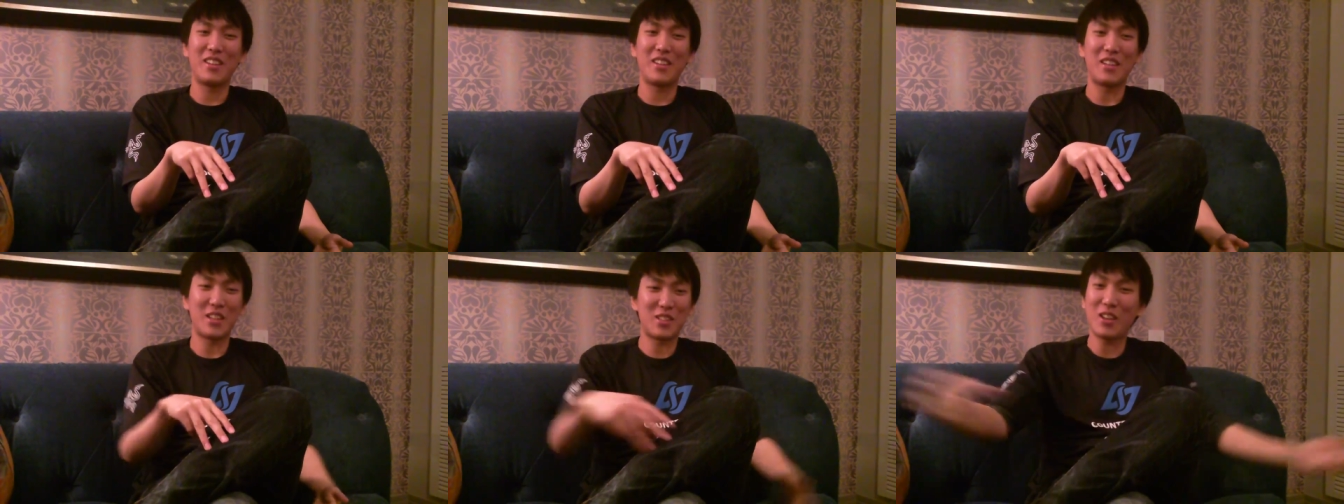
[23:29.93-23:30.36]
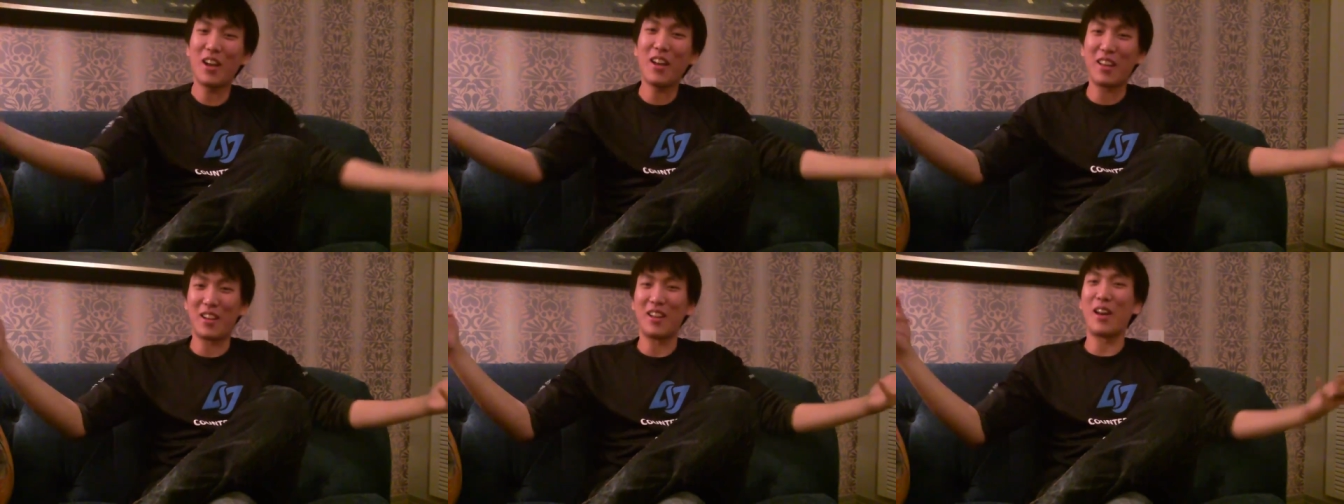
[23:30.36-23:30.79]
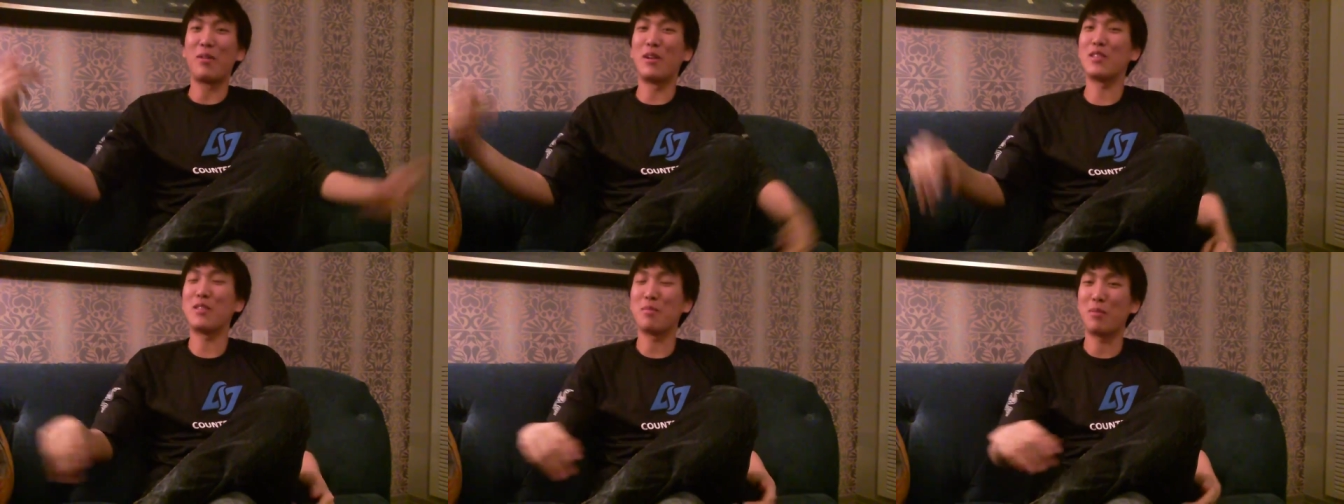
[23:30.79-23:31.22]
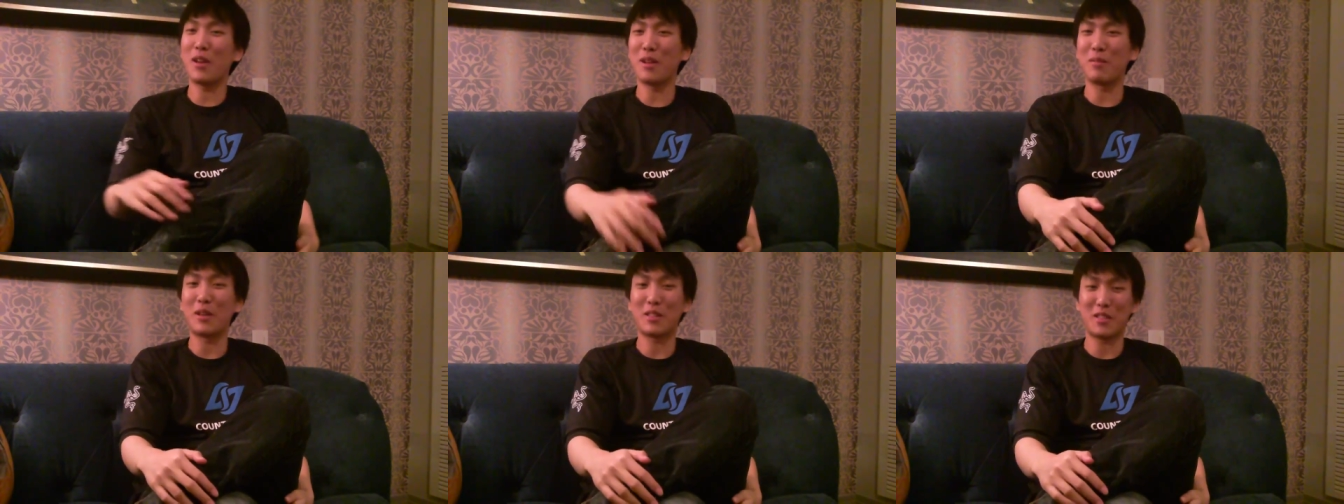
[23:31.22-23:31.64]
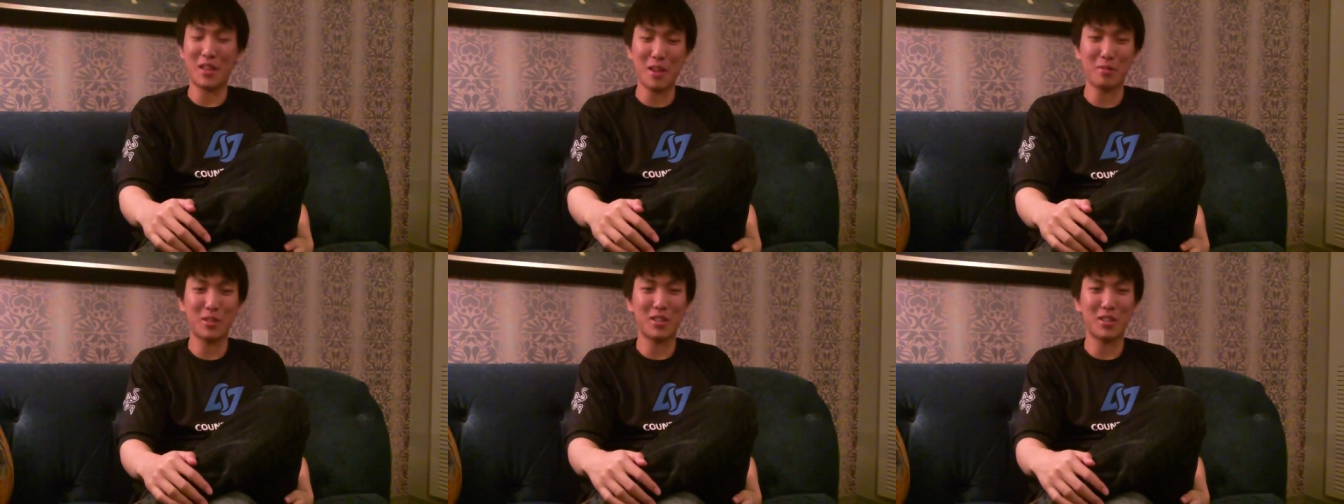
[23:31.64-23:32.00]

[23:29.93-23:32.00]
he's God. I watch him play and I'm like, damn,